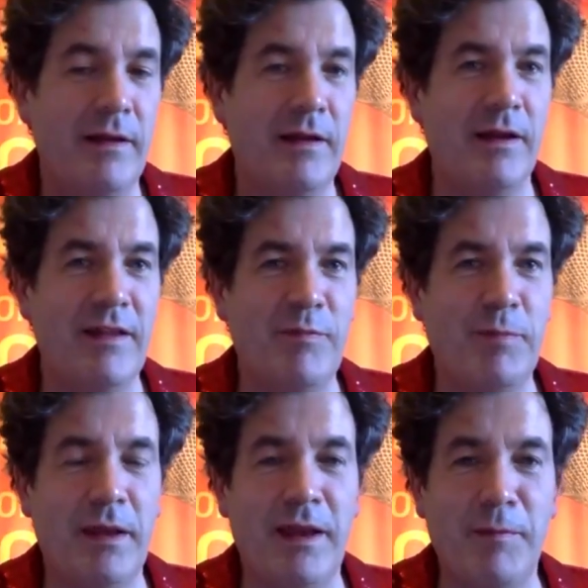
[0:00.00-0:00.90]
you know, they've
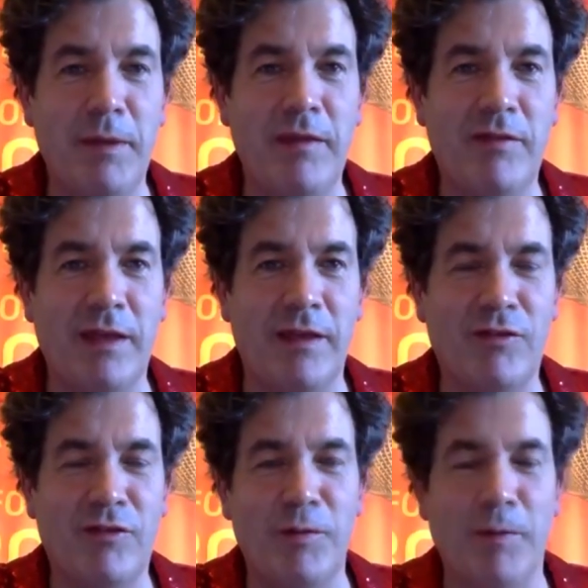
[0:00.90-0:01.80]
been in the
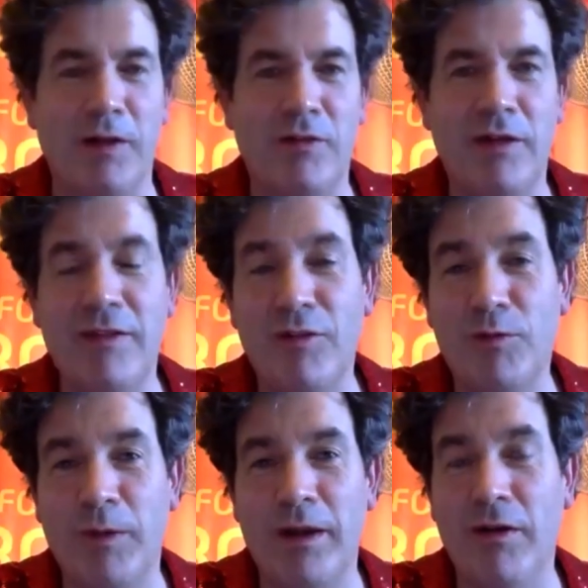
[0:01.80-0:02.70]
meetings too much and they
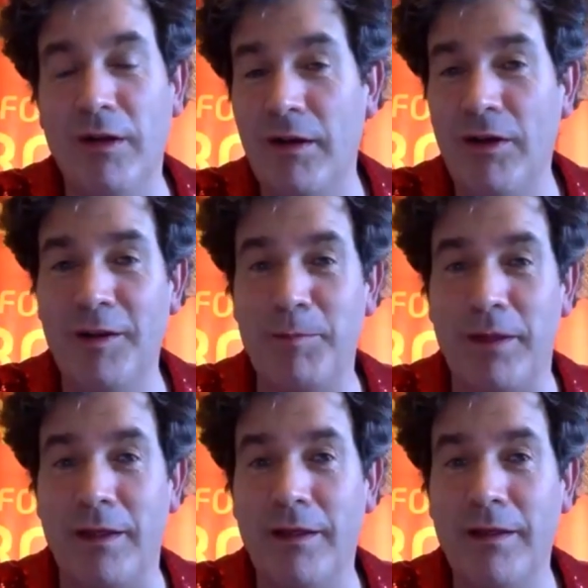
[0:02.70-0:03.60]
just went on and on a
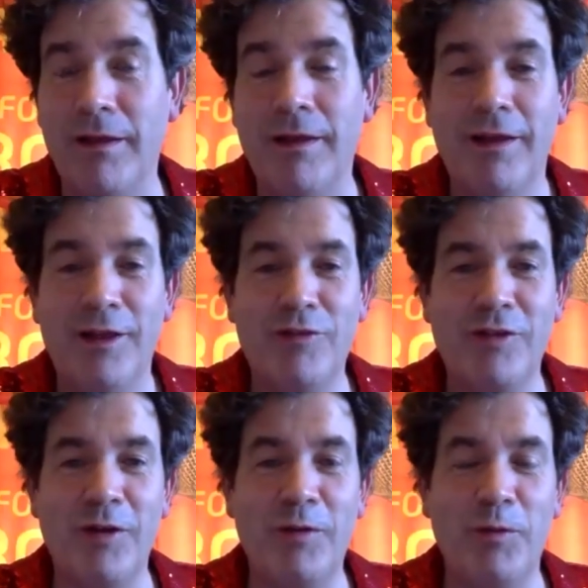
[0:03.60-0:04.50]
bit.
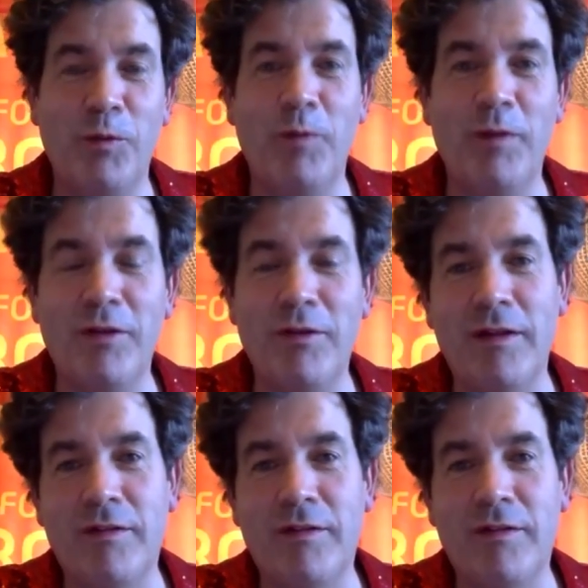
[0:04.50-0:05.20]
So what we're doing